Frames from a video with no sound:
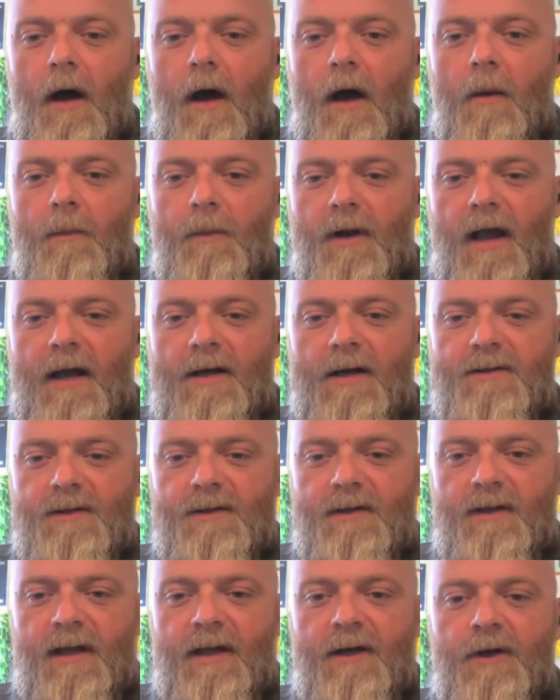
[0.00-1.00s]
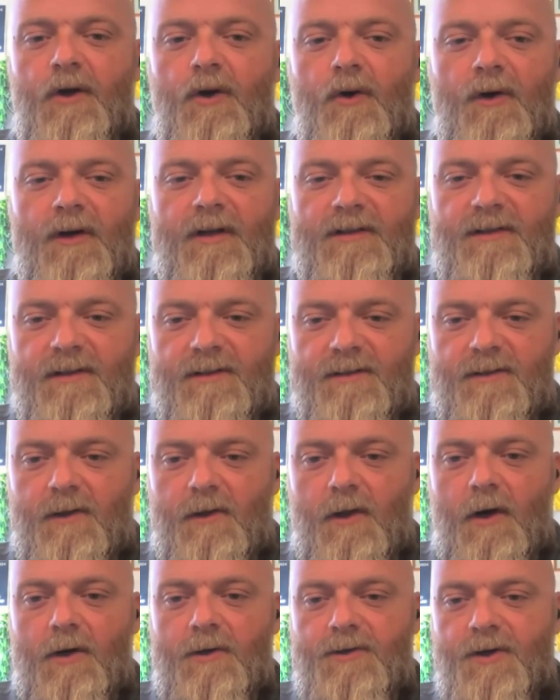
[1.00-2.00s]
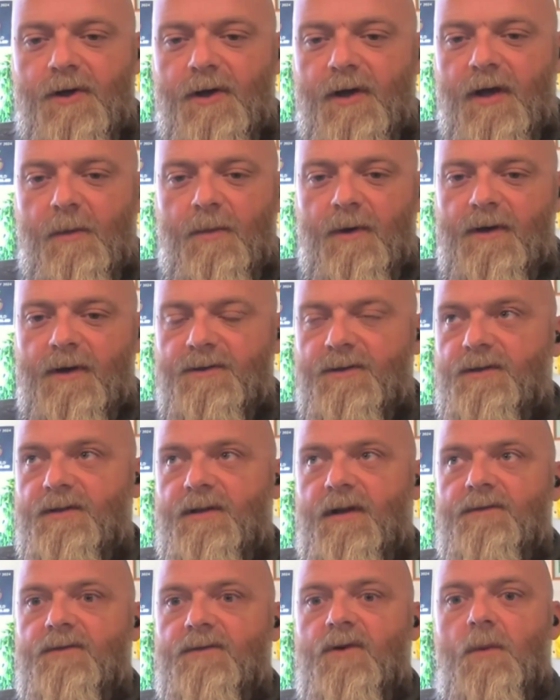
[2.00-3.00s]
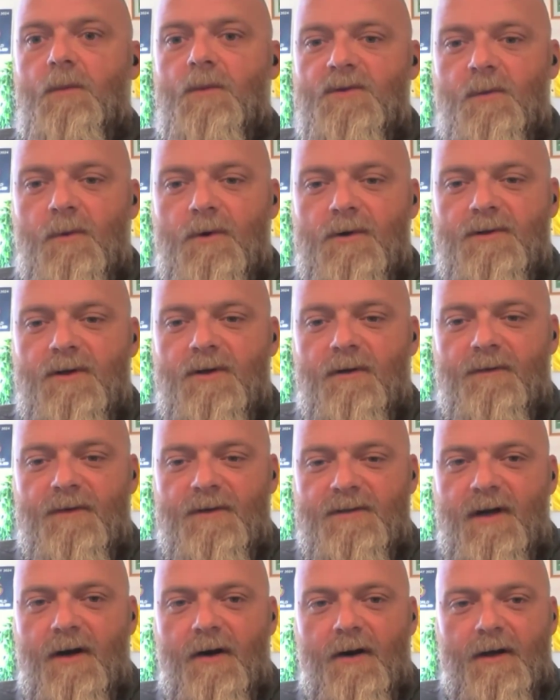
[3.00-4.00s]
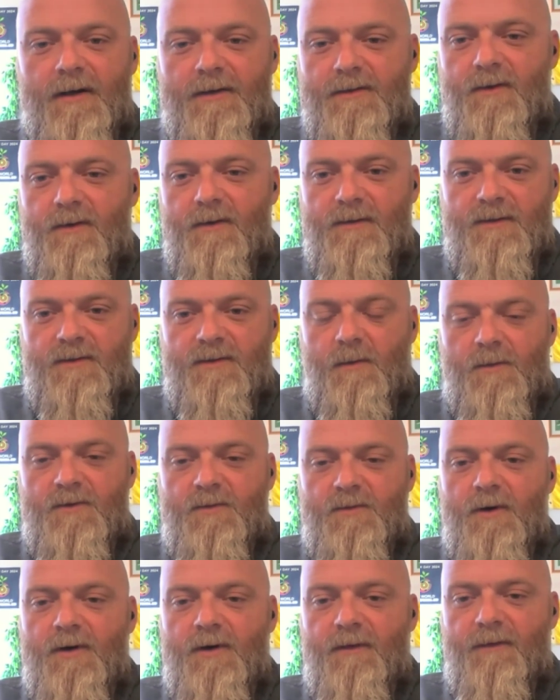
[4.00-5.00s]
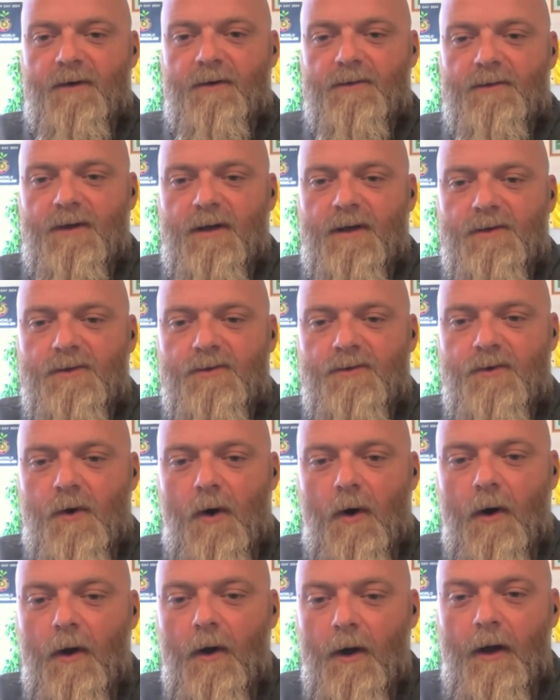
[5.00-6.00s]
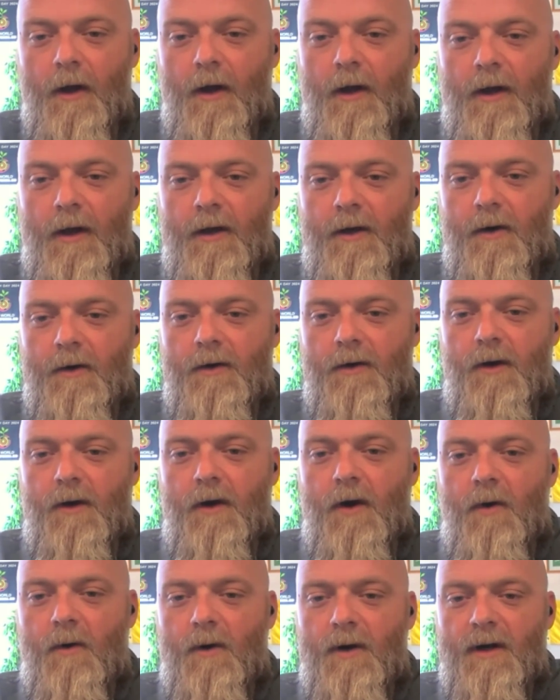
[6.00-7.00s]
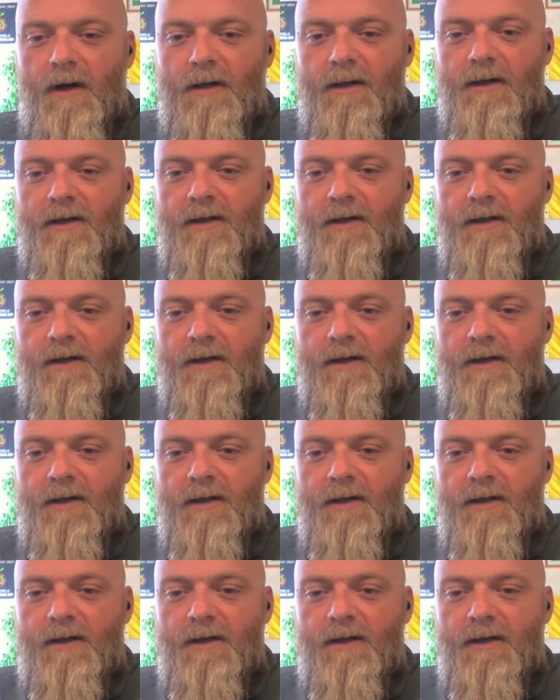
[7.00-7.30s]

It actually increases the larger you get because you just have so much more surface area, and so it's so much more difficult to control. You can go in